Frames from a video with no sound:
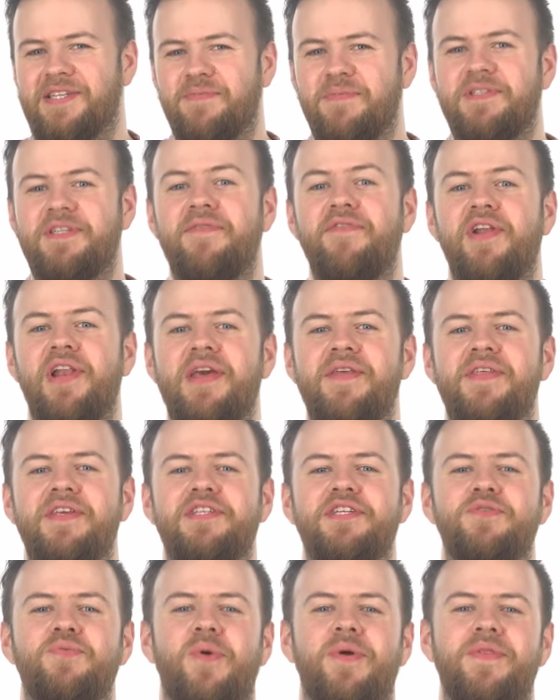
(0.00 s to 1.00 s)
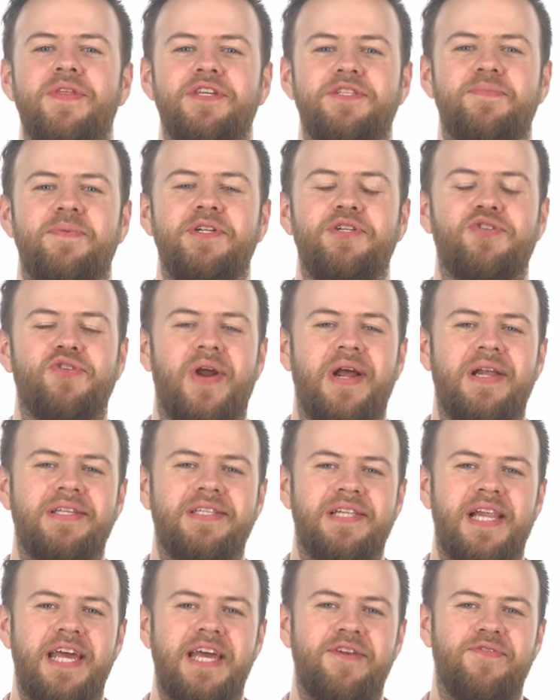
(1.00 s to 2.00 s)
Specifically, this is one that's been
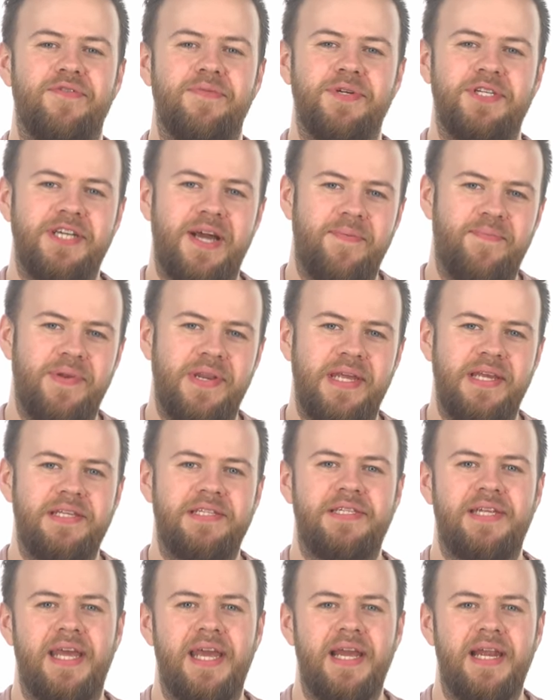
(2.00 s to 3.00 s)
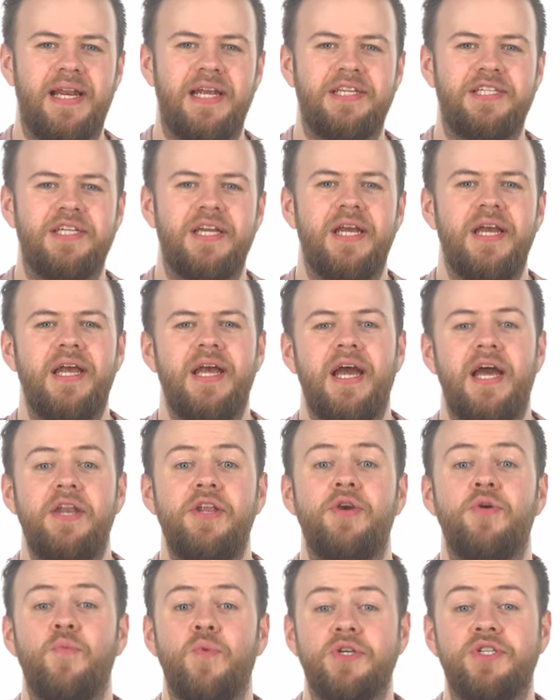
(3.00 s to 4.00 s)
translated from Japanese to English, and
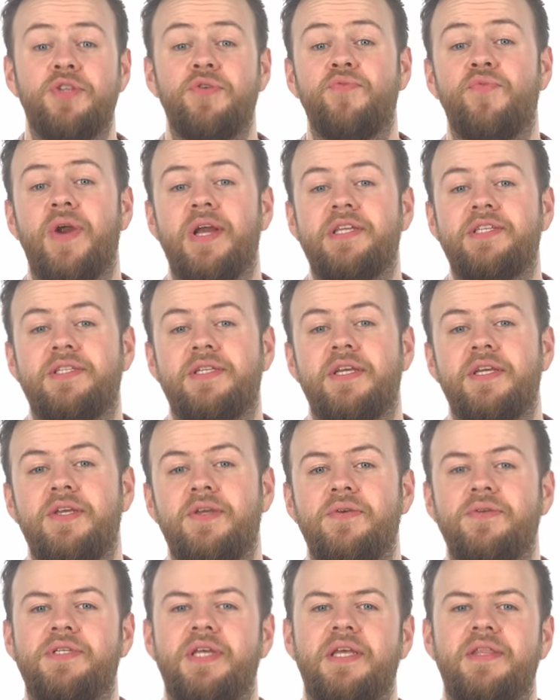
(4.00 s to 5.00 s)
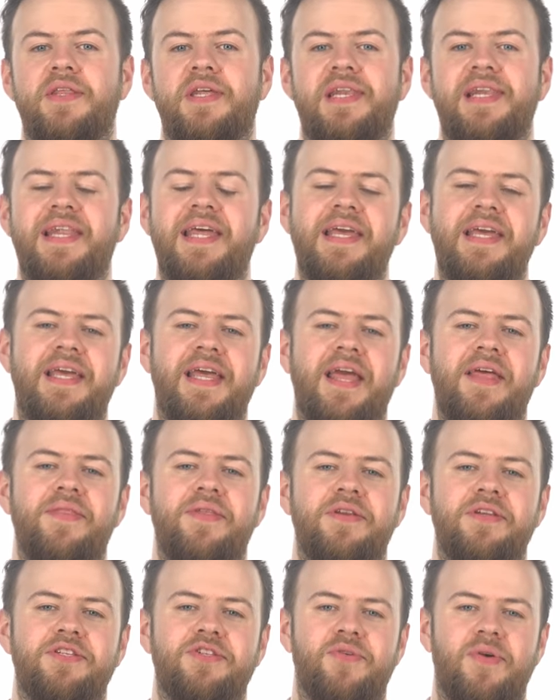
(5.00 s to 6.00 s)
you can watch the rest using the link in
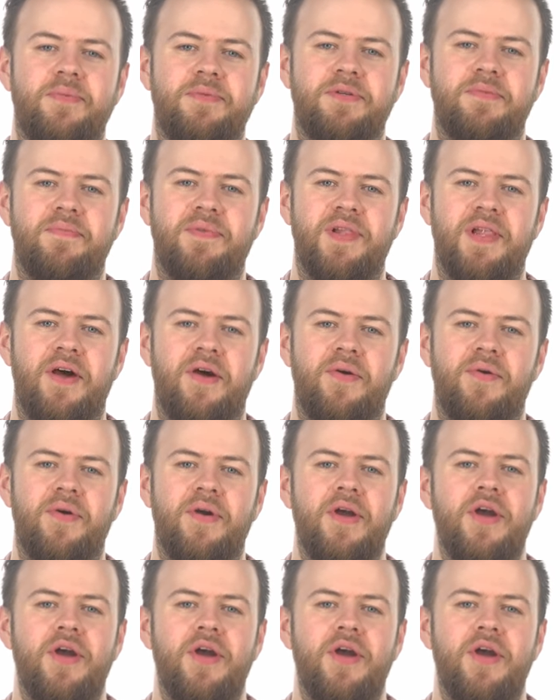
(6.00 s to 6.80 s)
the description below.